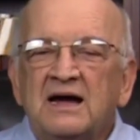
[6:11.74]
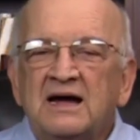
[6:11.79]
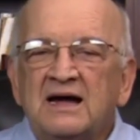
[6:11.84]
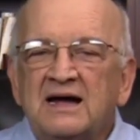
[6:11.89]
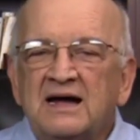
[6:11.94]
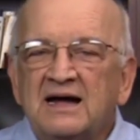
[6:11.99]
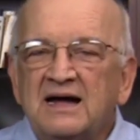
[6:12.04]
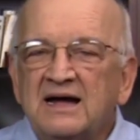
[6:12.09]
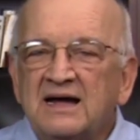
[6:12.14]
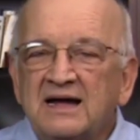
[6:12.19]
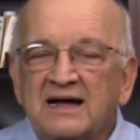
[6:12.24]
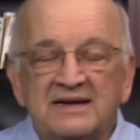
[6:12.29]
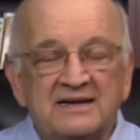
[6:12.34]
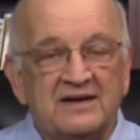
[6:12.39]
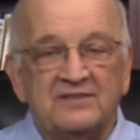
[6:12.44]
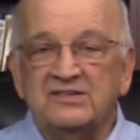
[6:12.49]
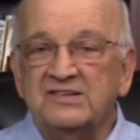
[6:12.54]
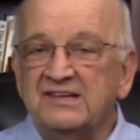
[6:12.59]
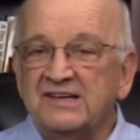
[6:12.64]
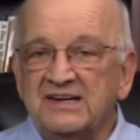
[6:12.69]
I'd
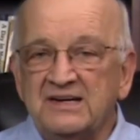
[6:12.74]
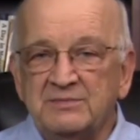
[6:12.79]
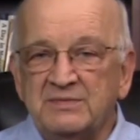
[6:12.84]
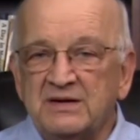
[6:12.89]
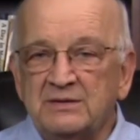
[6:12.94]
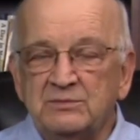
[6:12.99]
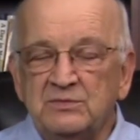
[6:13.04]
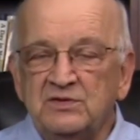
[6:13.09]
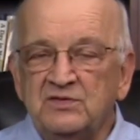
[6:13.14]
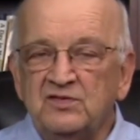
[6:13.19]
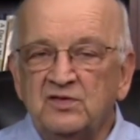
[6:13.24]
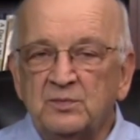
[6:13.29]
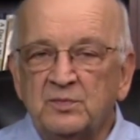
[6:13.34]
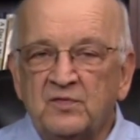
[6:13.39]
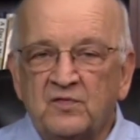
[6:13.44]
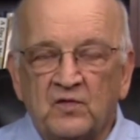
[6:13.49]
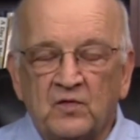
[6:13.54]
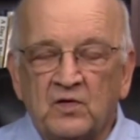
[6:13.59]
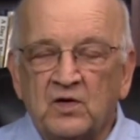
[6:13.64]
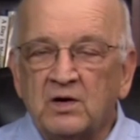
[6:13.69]
never seen him in a movie
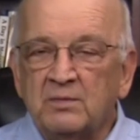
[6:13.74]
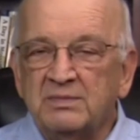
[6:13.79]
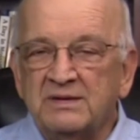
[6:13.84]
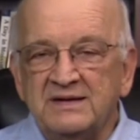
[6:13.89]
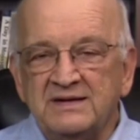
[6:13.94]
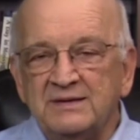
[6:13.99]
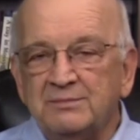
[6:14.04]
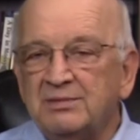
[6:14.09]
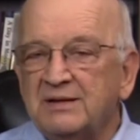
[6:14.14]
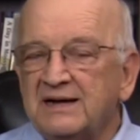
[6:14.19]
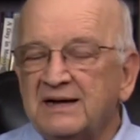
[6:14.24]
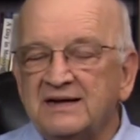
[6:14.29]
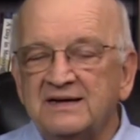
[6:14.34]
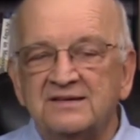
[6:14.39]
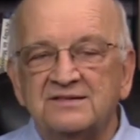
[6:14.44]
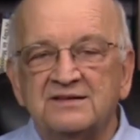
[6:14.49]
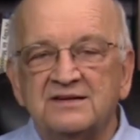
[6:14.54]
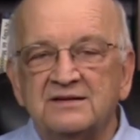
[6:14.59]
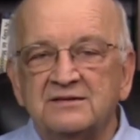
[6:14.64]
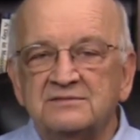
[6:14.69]
before, but he
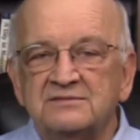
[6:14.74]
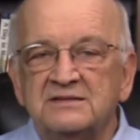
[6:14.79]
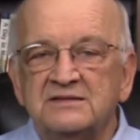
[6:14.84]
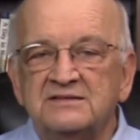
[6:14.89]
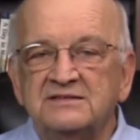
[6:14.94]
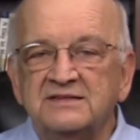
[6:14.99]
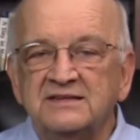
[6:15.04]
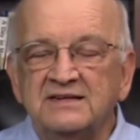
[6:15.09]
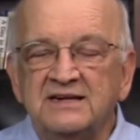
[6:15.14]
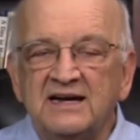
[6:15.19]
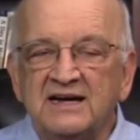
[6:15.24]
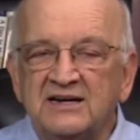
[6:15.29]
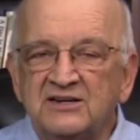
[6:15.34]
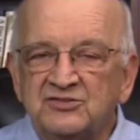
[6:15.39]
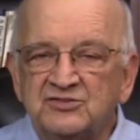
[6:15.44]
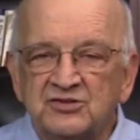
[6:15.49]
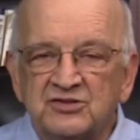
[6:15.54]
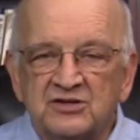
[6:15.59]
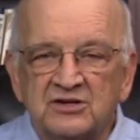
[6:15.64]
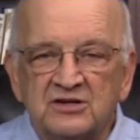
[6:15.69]
plays a
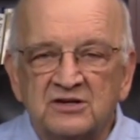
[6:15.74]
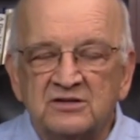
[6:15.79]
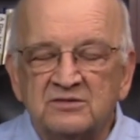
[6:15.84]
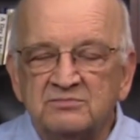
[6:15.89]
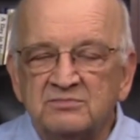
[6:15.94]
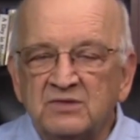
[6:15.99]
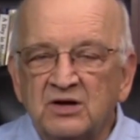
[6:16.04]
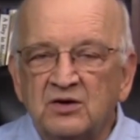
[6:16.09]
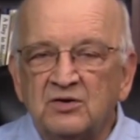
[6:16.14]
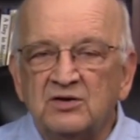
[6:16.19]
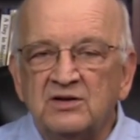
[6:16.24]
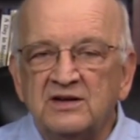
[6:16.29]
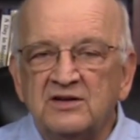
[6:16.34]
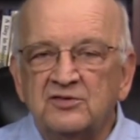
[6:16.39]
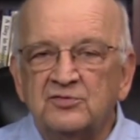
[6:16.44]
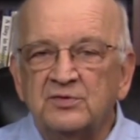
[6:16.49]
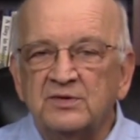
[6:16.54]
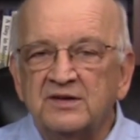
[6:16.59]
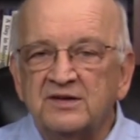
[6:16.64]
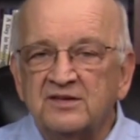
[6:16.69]
teenager, you know,
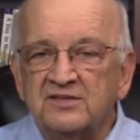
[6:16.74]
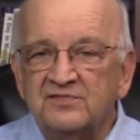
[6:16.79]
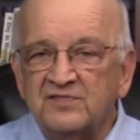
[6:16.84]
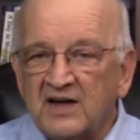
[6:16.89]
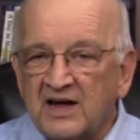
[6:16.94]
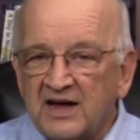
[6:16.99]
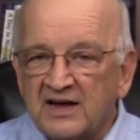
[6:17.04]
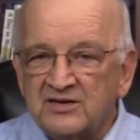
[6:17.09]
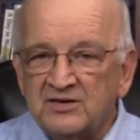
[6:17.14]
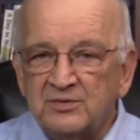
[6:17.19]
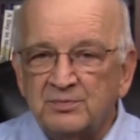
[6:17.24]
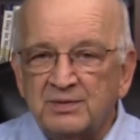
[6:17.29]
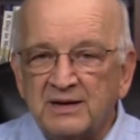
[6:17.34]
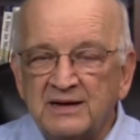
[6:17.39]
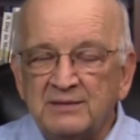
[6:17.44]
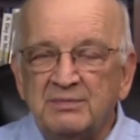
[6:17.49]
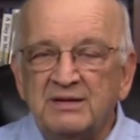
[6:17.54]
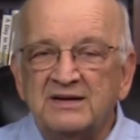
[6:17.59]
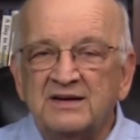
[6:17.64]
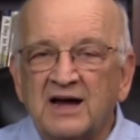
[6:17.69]
lives with his father,
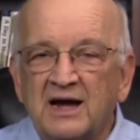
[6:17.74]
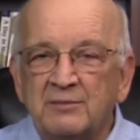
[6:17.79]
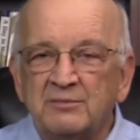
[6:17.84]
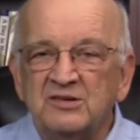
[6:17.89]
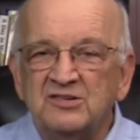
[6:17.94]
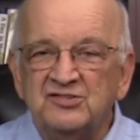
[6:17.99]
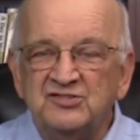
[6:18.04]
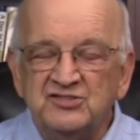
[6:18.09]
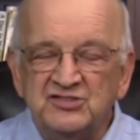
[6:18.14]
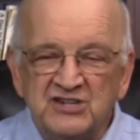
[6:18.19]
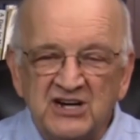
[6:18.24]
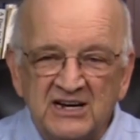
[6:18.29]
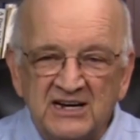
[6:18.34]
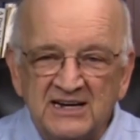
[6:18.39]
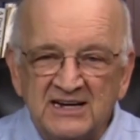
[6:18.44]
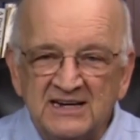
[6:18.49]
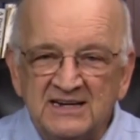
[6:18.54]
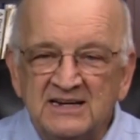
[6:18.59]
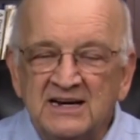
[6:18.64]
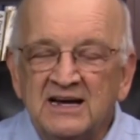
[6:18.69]
played by Thomas
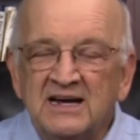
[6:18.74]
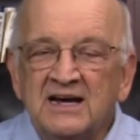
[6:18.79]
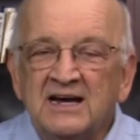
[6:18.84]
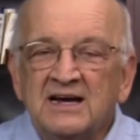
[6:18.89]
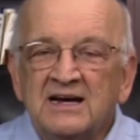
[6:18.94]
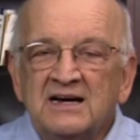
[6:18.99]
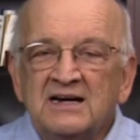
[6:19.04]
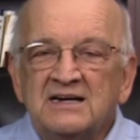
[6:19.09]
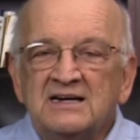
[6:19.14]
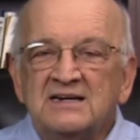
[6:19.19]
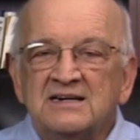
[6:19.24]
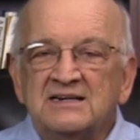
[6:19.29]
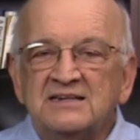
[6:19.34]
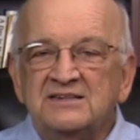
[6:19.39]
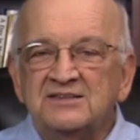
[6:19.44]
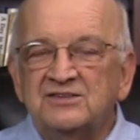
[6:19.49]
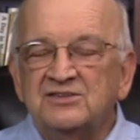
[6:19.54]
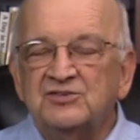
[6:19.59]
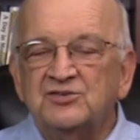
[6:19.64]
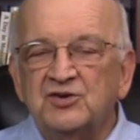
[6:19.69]
Jane.
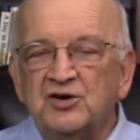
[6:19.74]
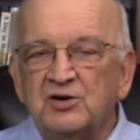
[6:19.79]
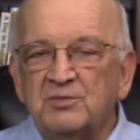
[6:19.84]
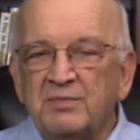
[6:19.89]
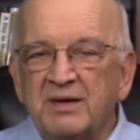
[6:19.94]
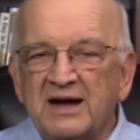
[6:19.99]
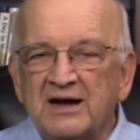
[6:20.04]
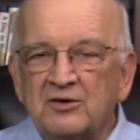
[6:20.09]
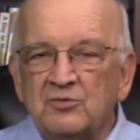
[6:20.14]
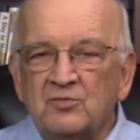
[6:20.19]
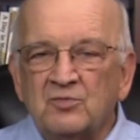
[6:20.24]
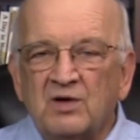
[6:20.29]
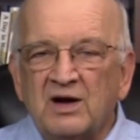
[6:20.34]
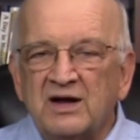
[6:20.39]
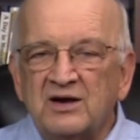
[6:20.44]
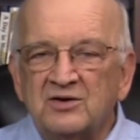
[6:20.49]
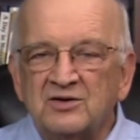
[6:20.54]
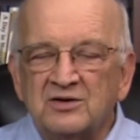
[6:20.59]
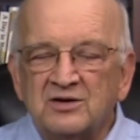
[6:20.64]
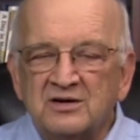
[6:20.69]
He's a dirtbag
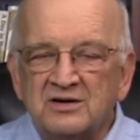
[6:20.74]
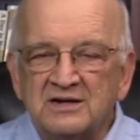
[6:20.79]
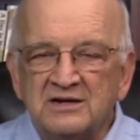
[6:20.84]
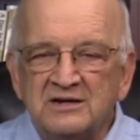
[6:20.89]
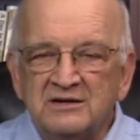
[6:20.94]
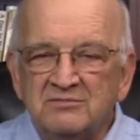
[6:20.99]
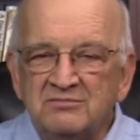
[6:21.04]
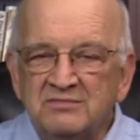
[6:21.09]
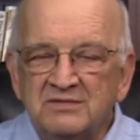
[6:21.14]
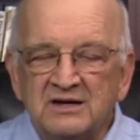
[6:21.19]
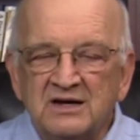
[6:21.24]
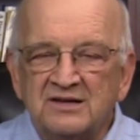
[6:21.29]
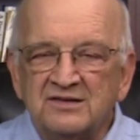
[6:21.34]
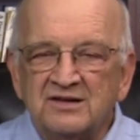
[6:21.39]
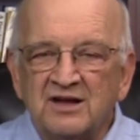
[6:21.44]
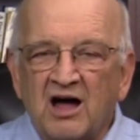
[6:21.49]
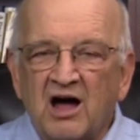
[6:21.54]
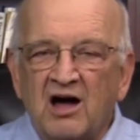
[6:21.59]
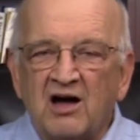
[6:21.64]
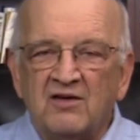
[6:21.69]
rider. He
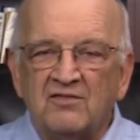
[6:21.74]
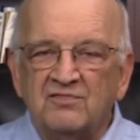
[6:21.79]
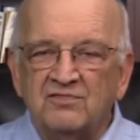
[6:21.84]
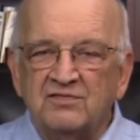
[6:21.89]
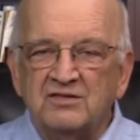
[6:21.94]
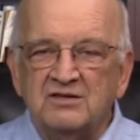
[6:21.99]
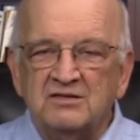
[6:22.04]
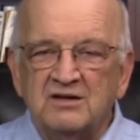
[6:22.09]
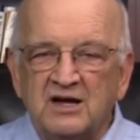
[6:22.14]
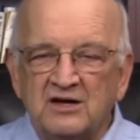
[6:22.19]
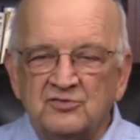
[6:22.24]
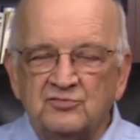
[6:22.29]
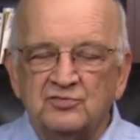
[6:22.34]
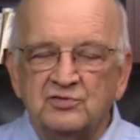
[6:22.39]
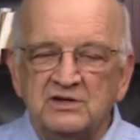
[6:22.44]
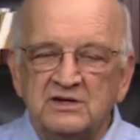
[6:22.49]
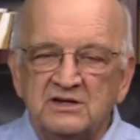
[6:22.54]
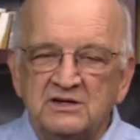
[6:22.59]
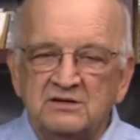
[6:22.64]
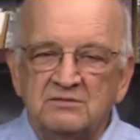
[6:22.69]
does
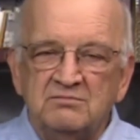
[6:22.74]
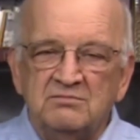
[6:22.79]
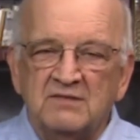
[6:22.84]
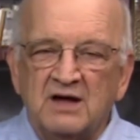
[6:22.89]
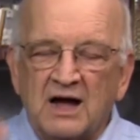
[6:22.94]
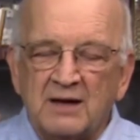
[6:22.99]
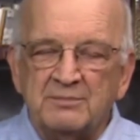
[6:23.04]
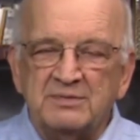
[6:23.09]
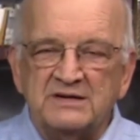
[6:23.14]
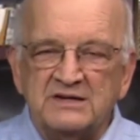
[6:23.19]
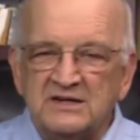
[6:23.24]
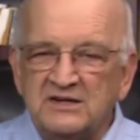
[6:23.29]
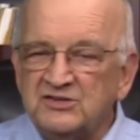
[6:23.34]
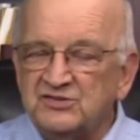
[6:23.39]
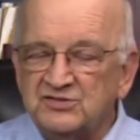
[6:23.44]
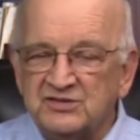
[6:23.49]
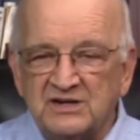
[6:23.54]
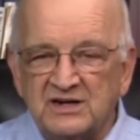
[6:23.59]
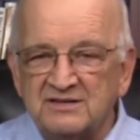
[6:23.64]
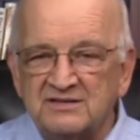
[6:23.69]
off-country
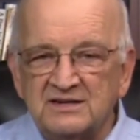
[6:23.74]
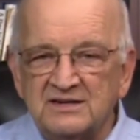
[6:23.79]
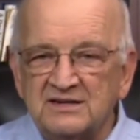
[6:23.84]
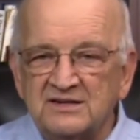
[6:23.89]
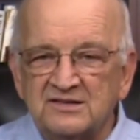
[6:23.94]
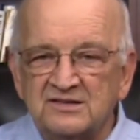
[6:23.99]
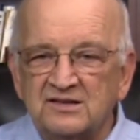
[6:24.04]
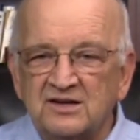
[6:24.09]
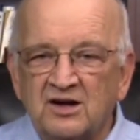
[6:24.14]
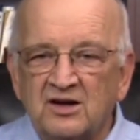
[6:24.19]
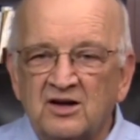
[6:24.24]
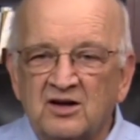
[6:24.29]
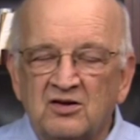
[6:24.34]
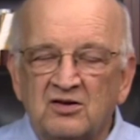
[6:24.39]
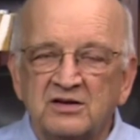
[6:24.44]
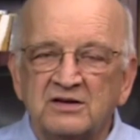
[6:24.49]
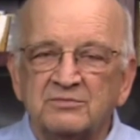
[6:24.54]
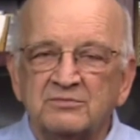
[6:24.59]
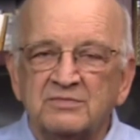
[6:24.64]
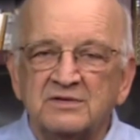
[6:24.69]
competition, I think it's
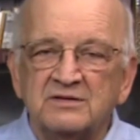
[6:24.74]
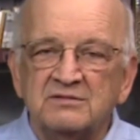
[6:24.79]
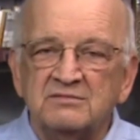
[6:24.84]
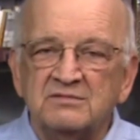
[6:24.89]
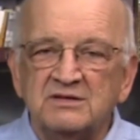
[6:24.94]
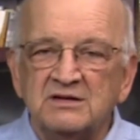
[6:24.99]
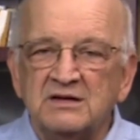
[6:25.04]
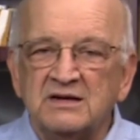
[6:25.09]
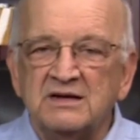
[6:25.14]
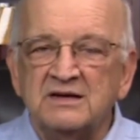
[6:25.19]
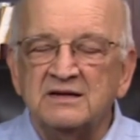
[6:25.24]
called, and